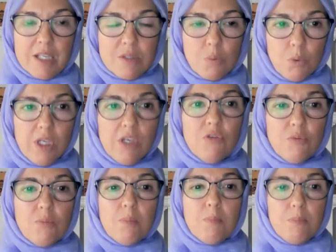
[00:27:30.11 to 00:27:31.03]
As we've
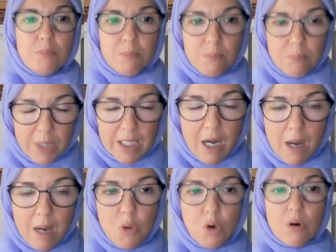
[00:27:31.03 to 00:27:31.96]

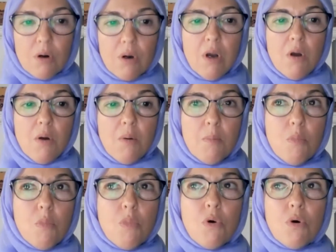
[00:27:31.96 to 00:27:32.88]
become
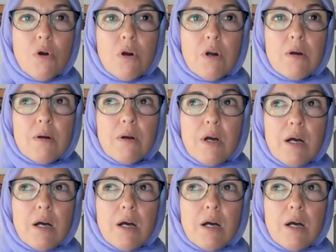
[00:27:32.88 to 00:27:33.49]
more